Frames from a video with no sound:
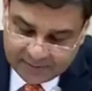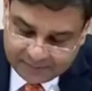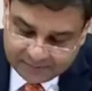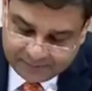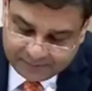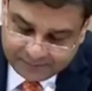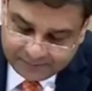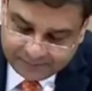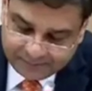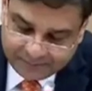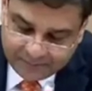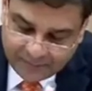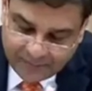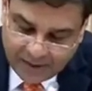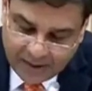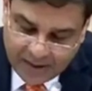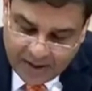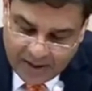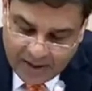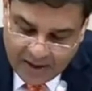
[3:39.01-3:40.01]

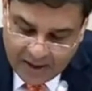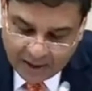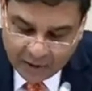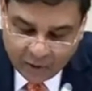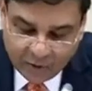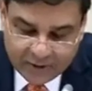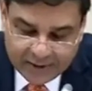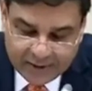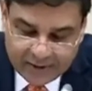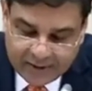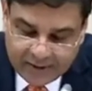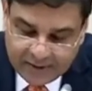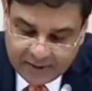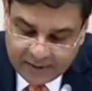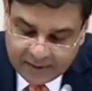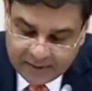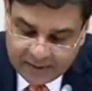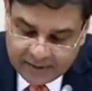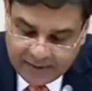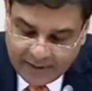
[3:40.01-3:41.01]
Accordingly, the MPC
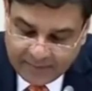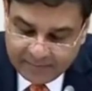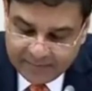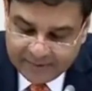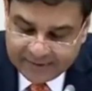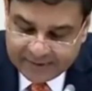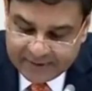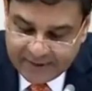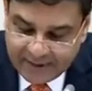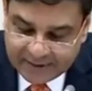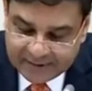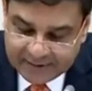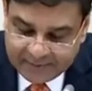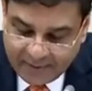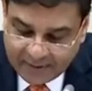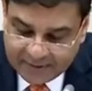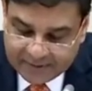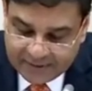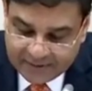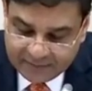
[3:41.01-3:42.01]
expects inflation to
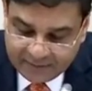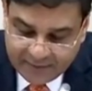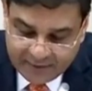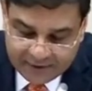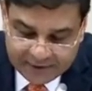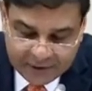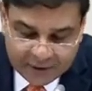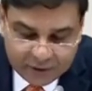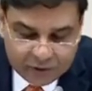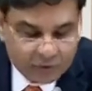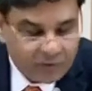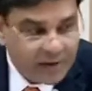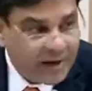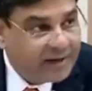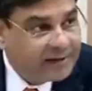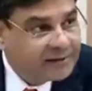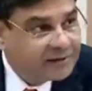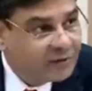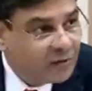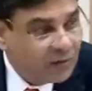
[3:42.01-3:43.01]
rise from its current
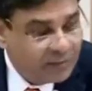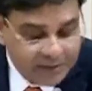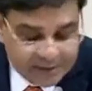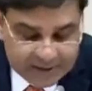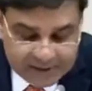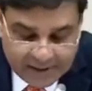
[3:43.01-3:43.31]
level